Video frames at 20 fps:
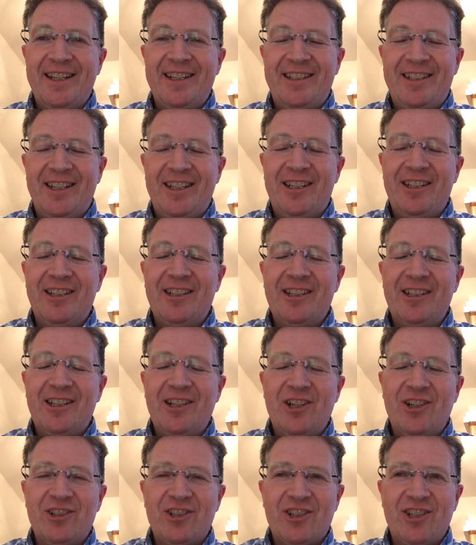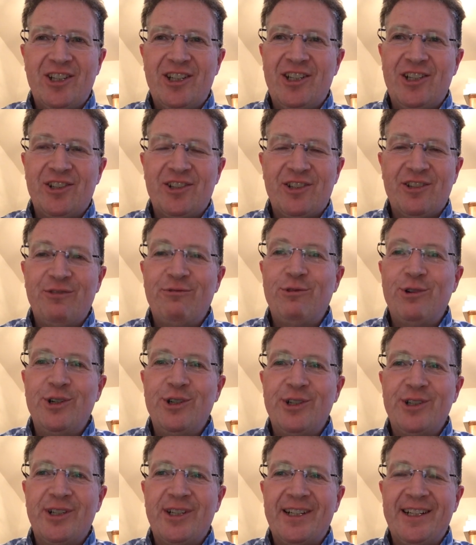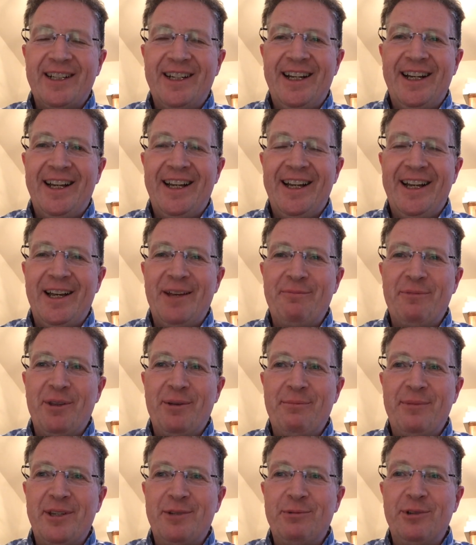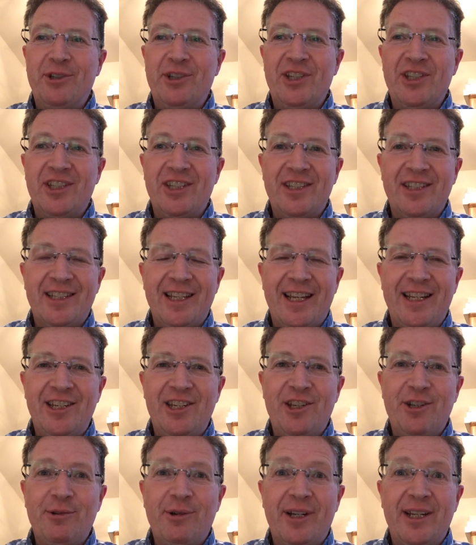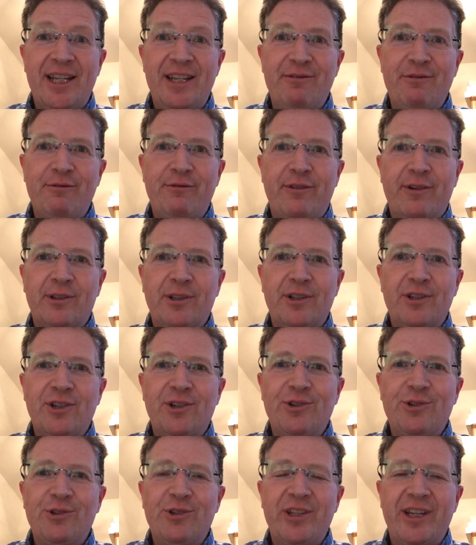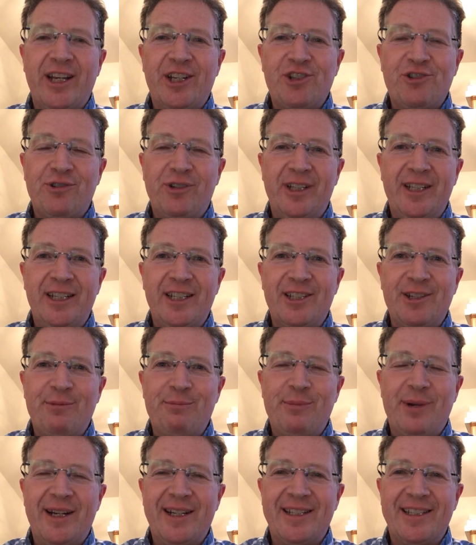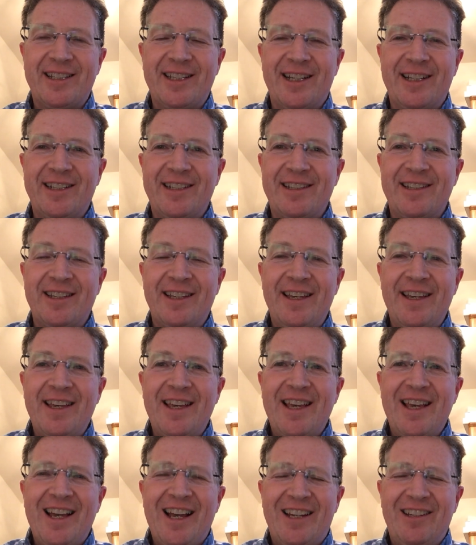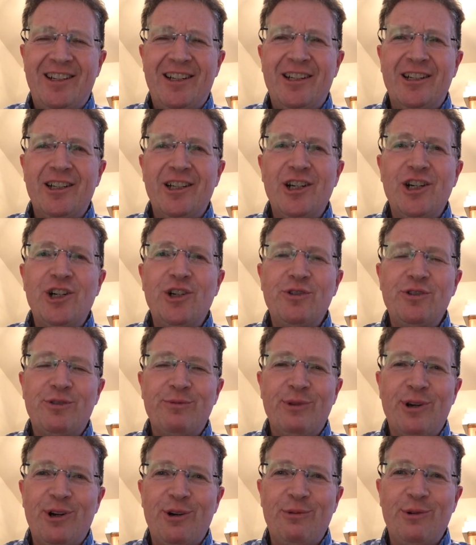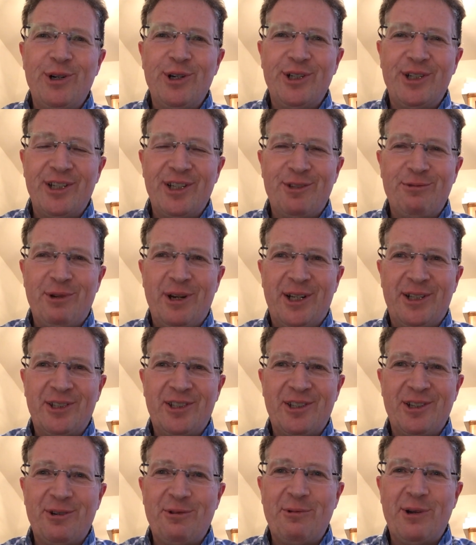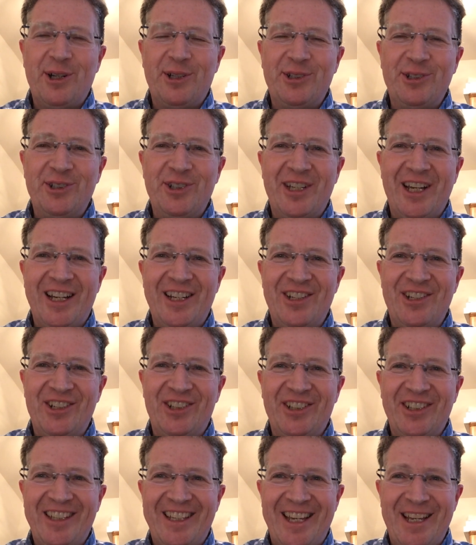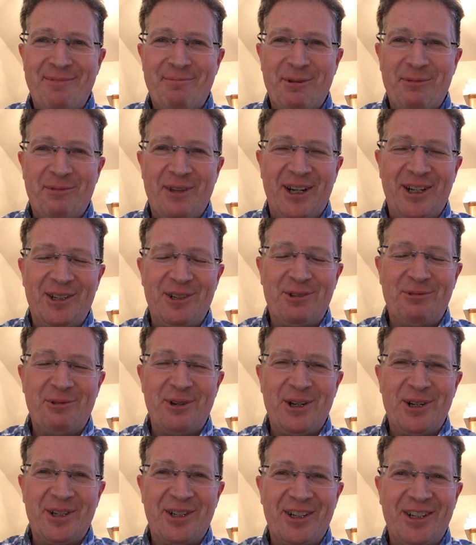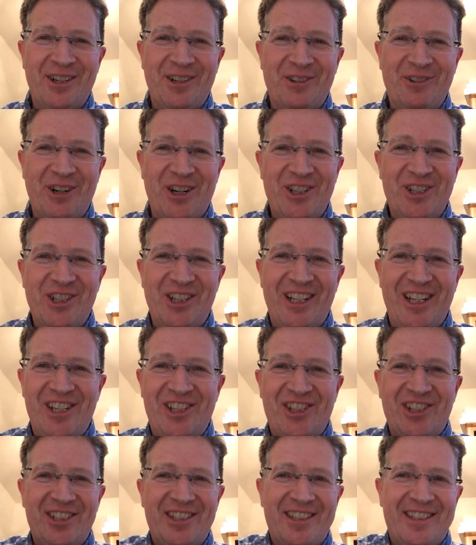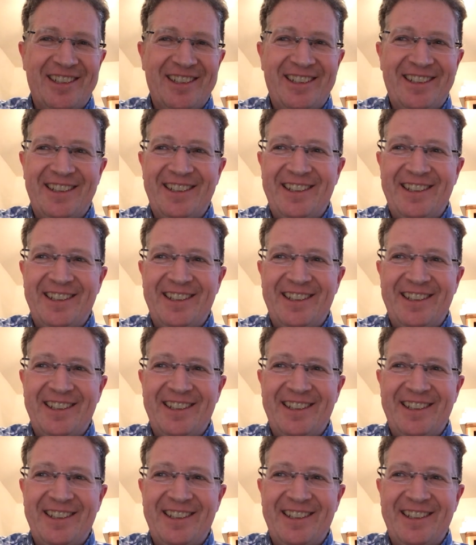Did lots and lots of work that Miss Wilkinson sent you, and even followed all the extra links on Bite Size, and did loads more work as well. So well done, Kendall. Keep up that good work. Congratulations.